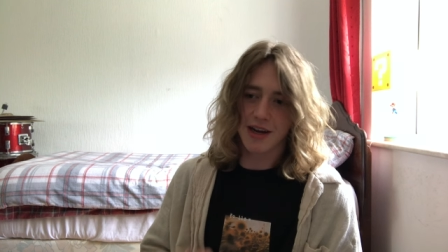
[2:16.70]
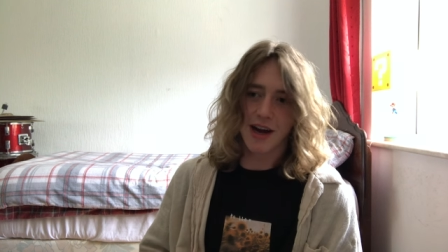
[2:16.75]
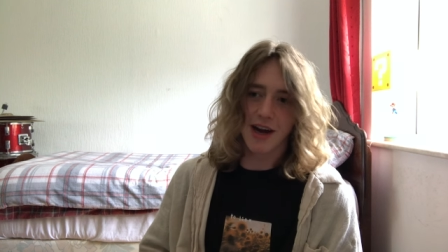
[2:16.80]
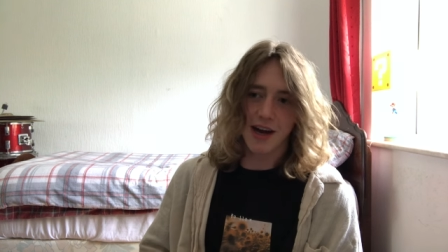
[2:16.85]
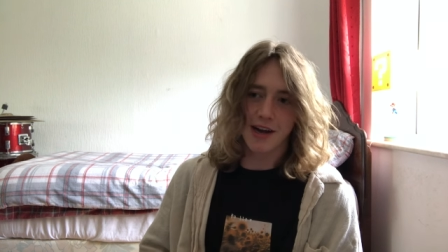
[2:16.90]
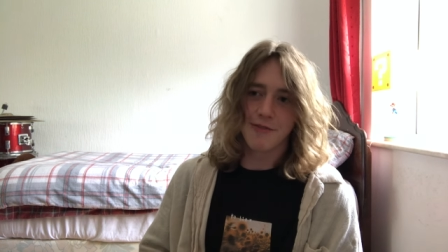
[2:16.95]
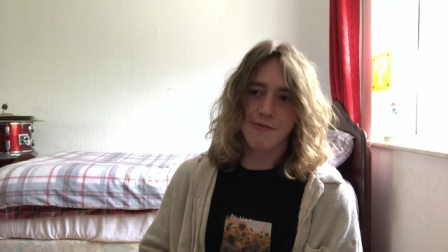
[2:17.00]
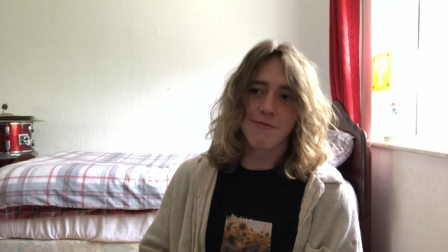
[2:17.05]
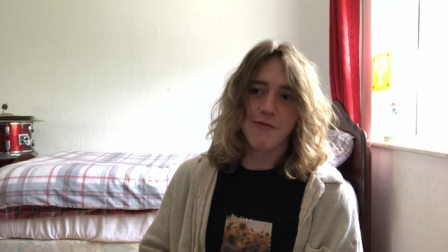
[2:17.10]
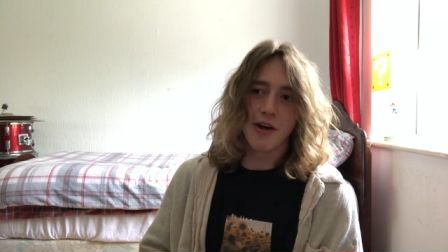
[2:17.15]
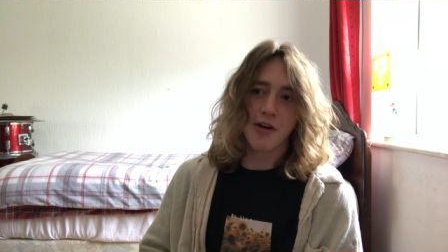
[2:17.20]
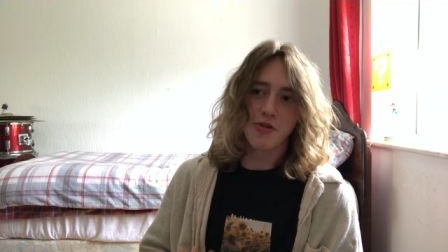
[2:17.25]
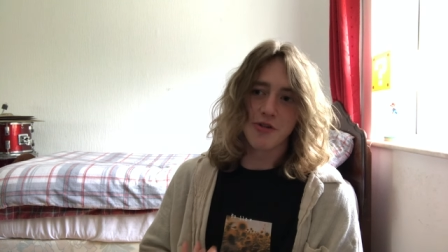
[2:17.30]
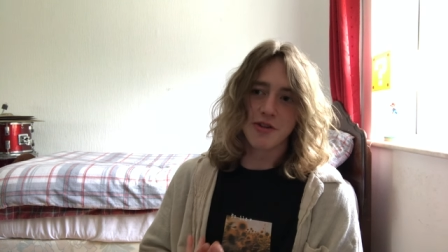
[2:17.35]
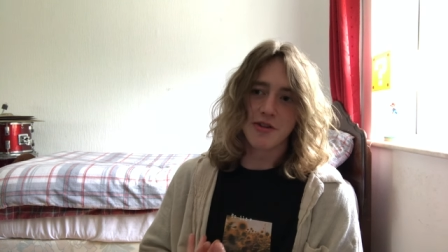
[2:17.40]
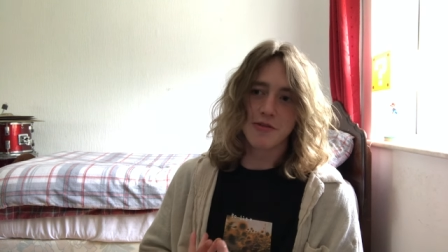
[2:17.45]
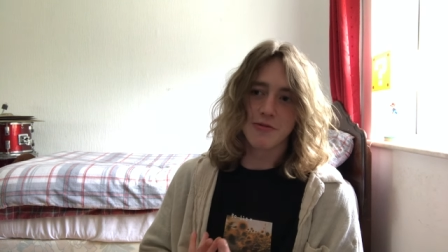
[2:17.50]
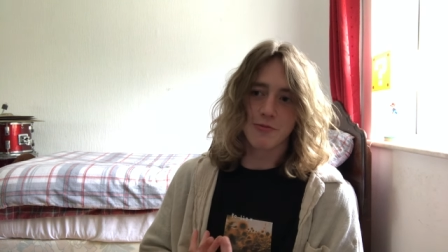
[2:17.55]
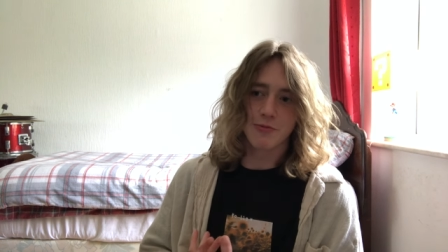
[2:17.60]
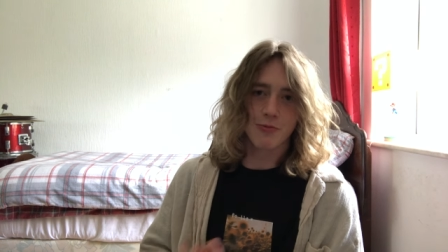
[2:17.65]
I
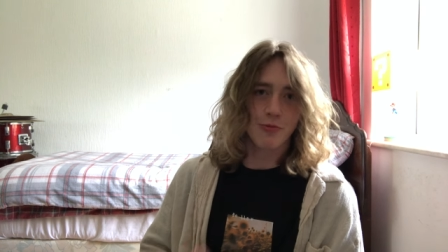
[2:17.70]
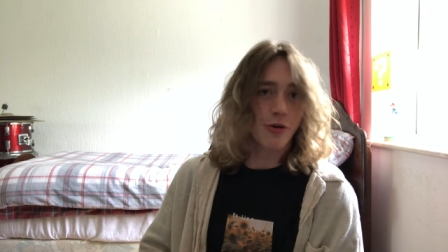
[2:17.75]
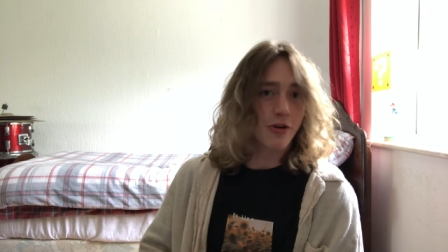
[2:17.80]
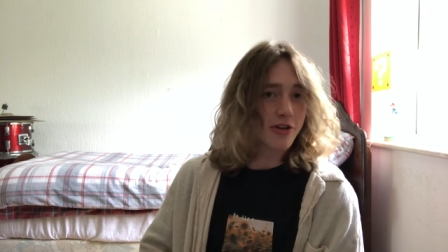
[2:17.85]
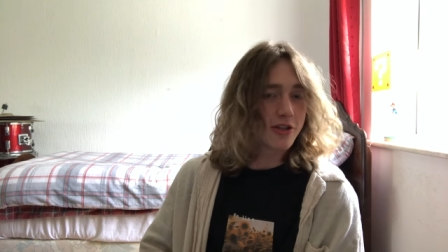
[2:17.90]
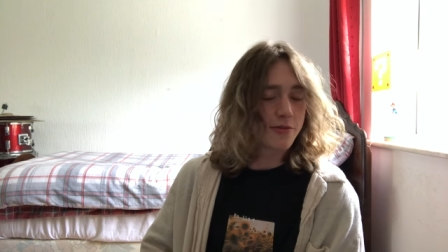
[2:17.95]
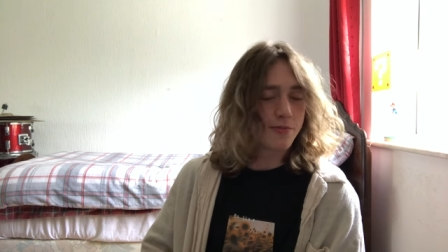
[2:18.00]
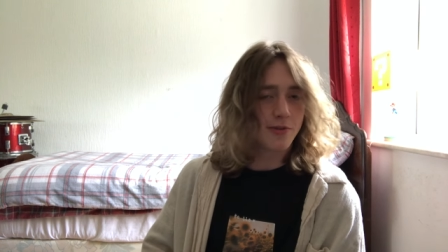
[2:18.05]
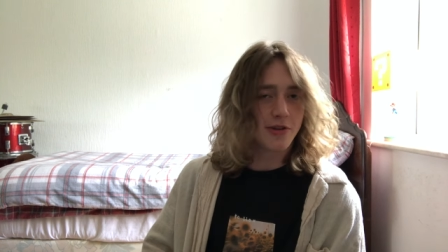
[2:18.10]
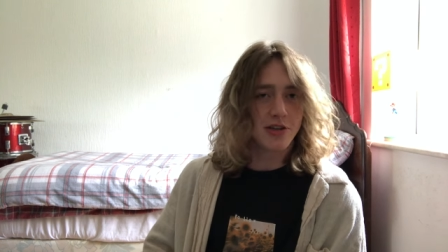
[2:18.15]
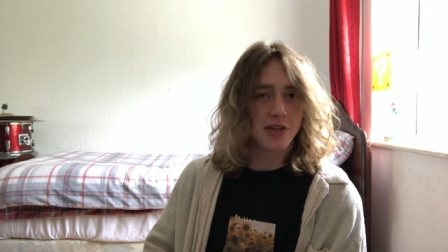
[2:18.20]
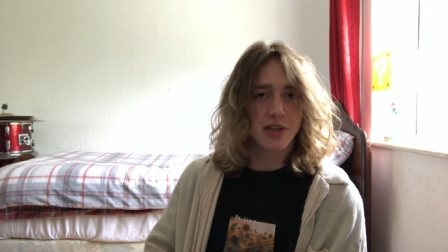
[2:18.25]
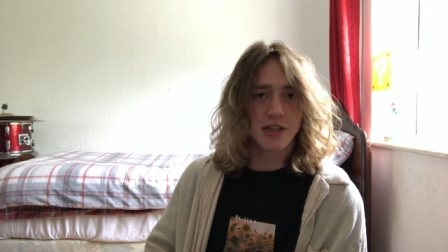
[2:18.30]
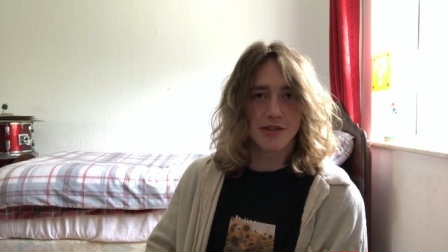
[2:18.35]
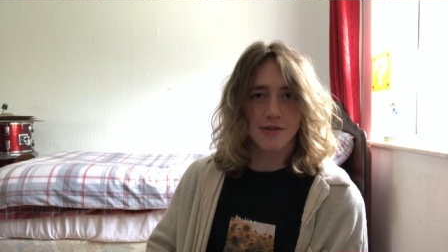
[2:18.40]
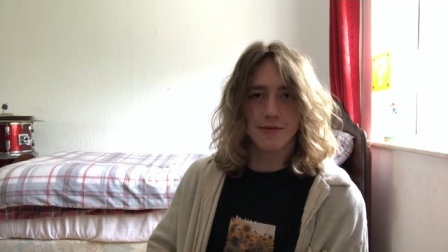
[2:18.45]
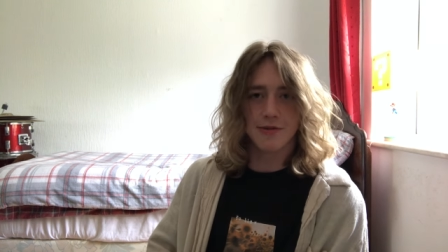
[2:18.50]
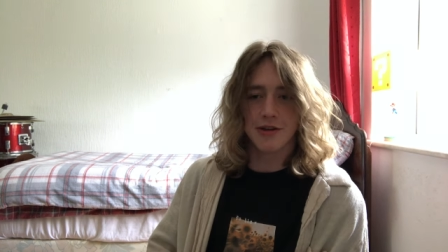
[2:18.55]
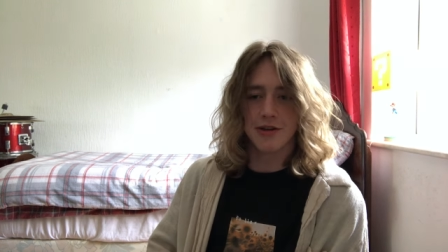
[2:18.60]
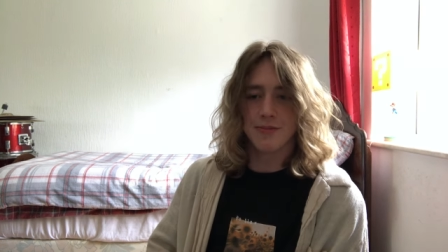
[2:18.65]
felt worse because
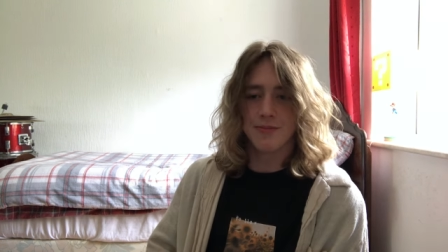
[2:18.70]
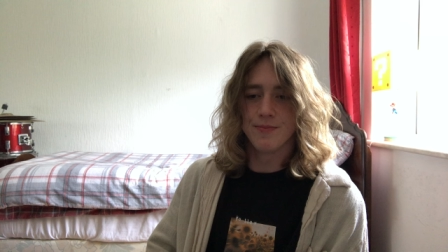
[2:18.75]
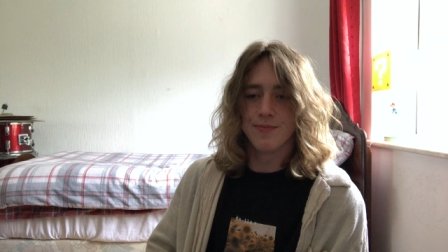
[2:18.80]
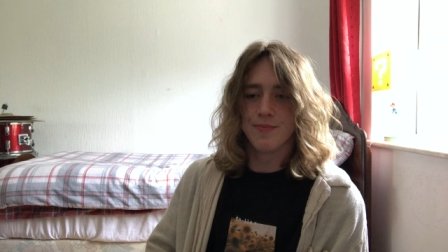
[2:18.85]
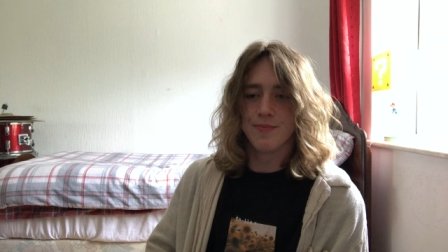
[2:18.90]
of it.